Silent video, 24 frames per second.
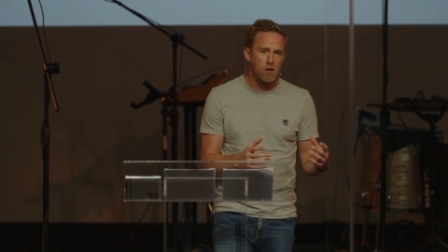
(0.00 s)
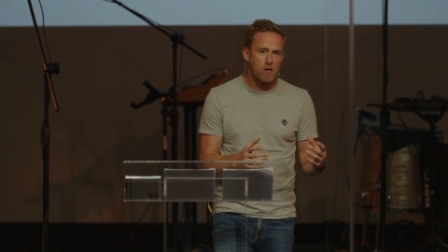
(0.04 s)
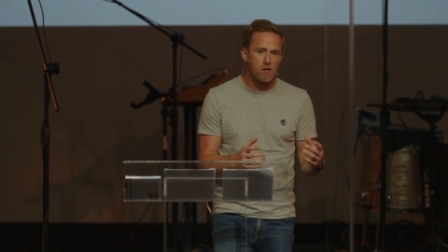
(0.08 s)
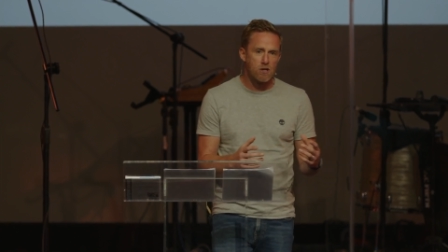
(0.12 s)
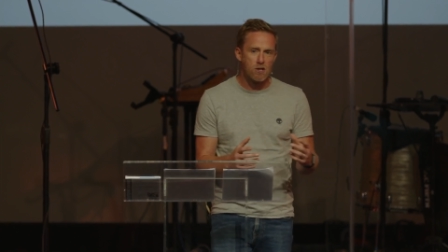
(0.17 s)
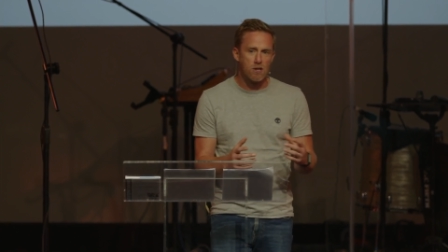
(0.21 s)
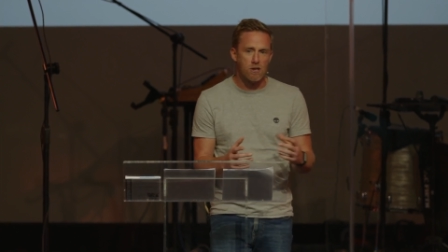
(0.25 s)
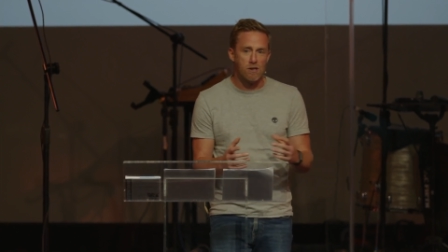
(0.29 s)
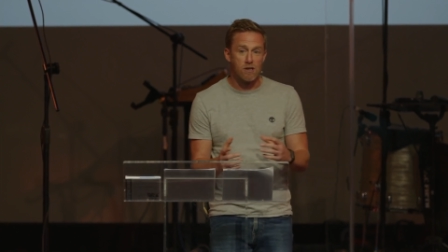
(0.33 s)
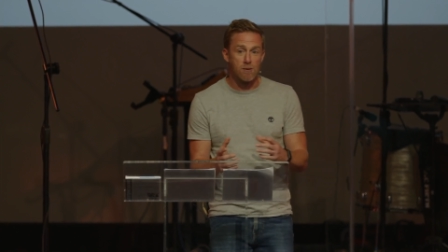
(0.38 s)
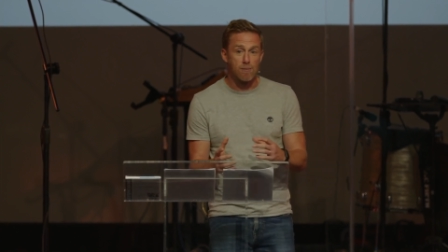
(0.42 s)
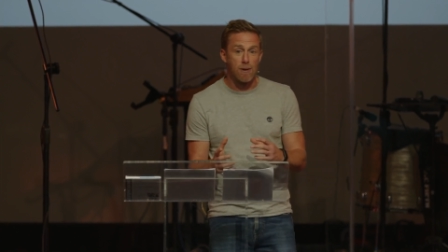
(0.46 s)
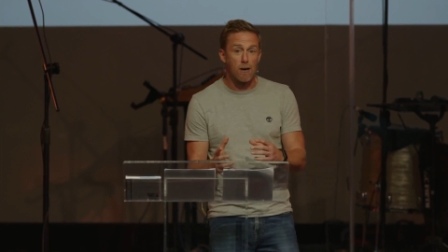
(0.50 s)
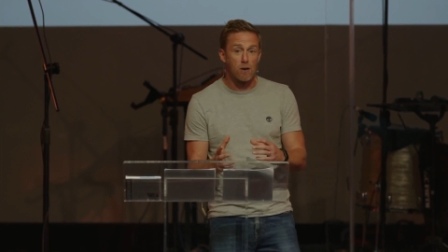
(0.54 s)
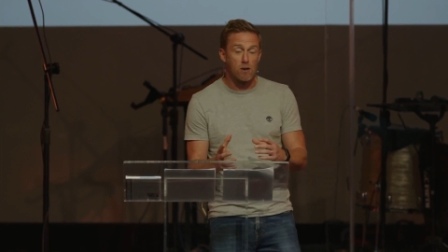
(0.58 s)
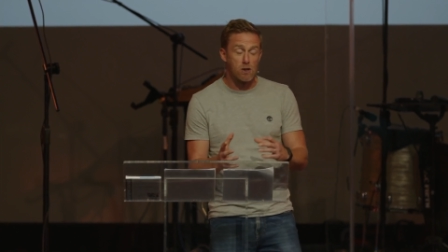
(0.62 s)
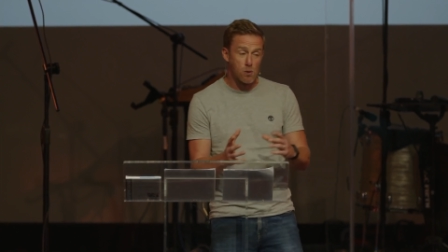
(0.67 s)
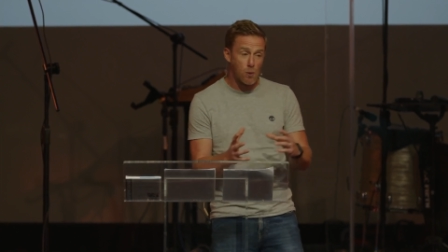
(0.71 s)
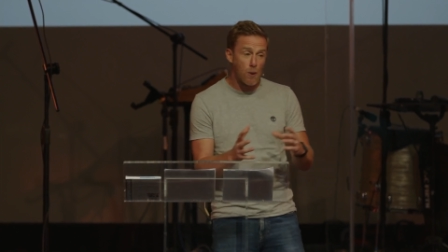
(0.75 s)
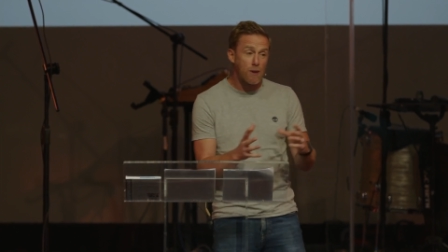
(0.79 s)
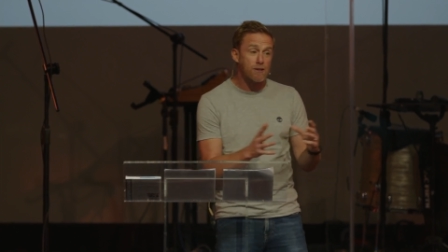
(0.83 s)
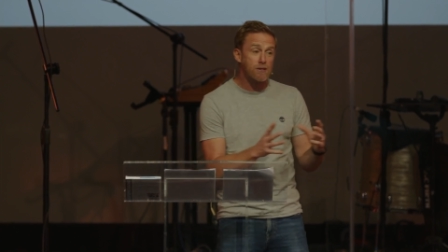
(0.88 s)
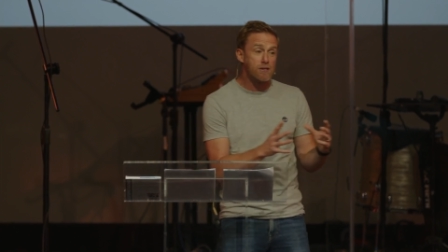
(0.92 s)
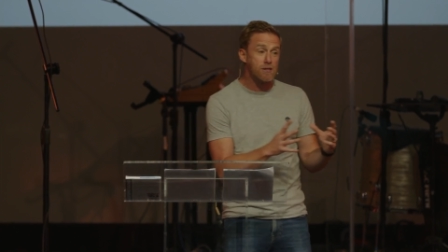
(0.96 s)
Christians
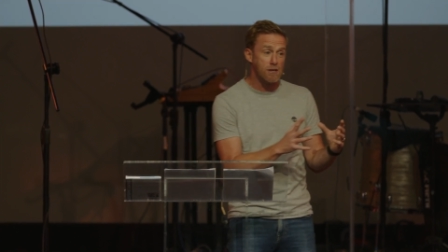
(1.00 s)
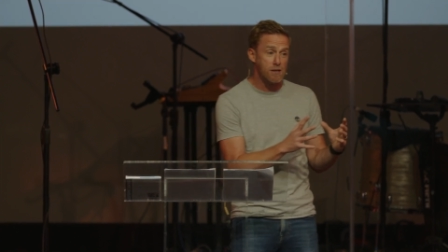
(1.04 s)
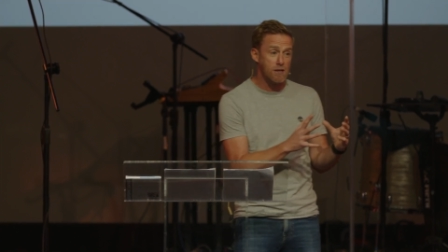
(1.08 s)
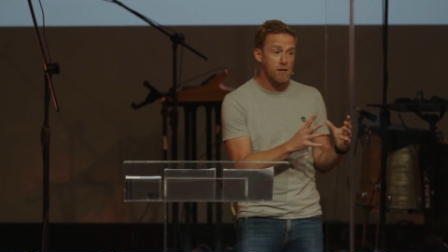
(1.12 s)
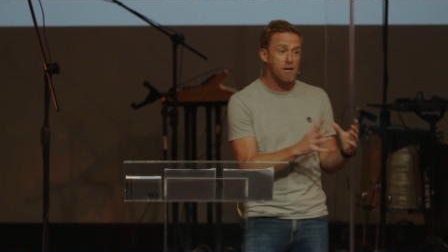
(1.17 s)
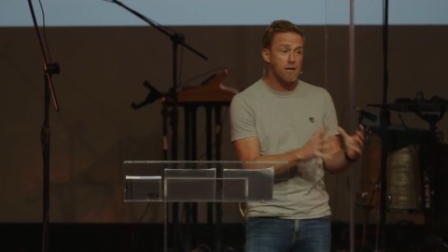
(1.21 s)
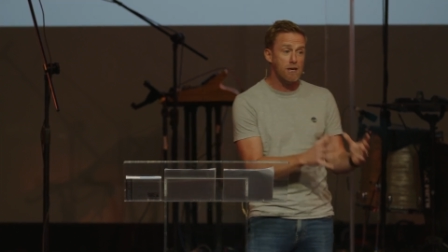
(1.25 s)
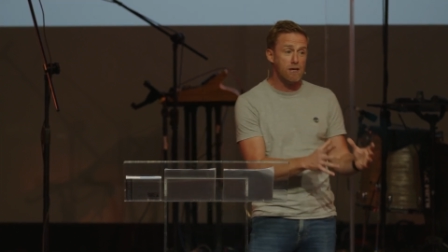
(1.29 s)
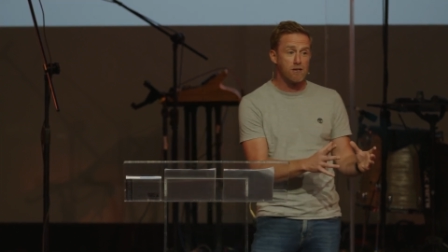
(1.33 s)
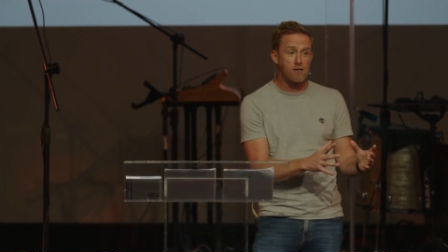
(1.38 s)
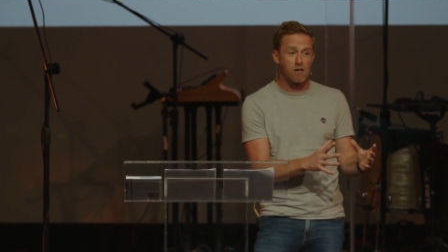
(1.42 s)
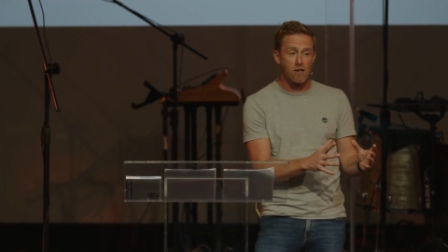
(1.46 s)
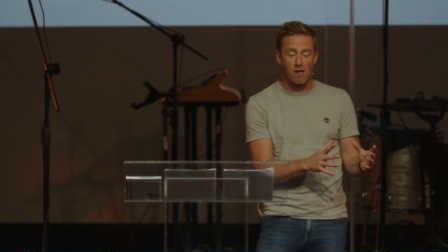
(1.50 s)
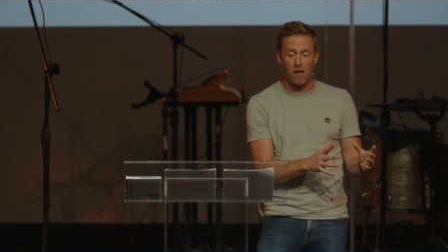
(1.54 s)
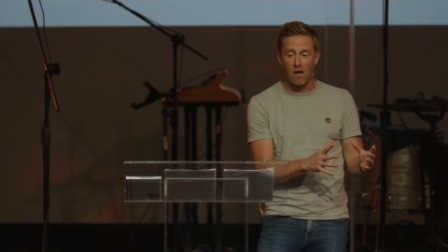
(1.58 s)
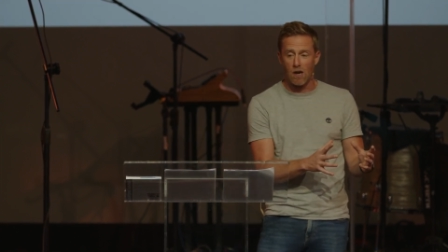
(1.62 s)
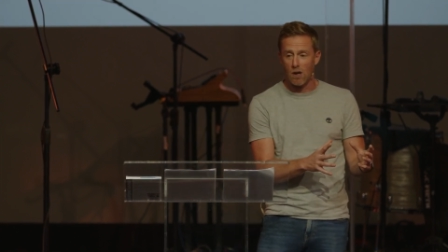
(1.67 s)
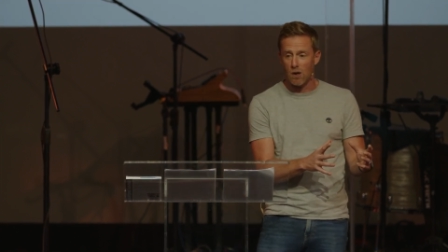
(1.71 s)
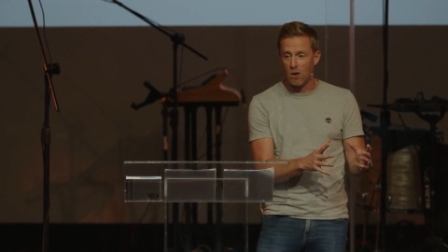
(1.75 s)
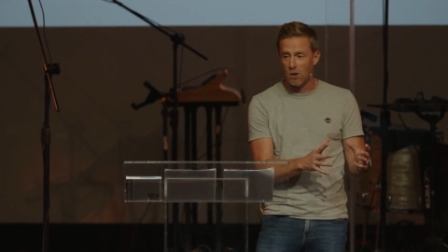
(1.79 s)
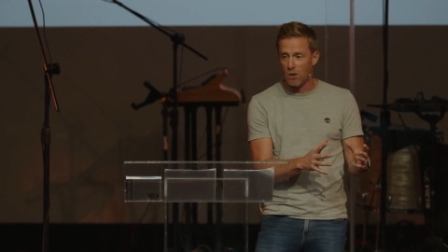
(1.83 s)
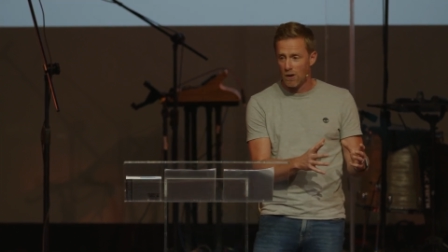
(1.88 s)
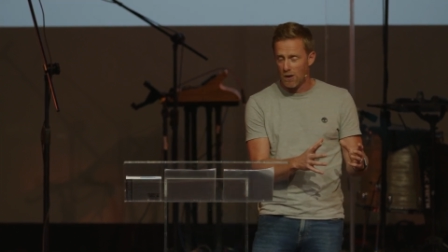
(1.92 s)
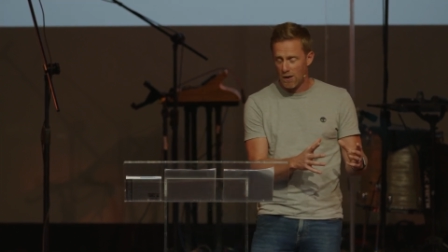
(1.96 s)
about twenty years
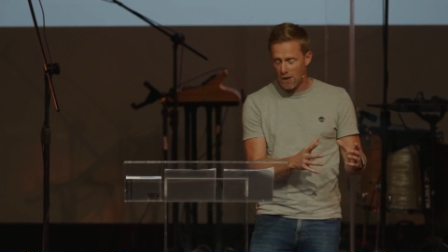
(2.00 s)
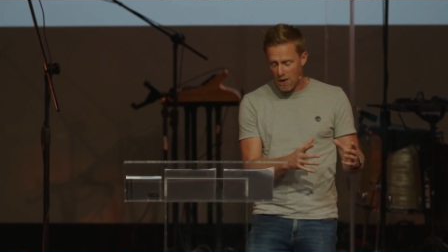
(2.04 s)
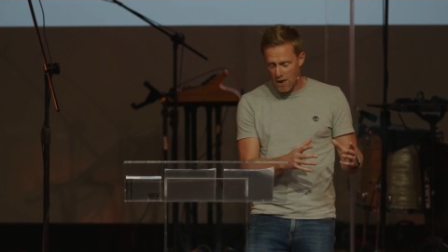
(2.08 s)
ago,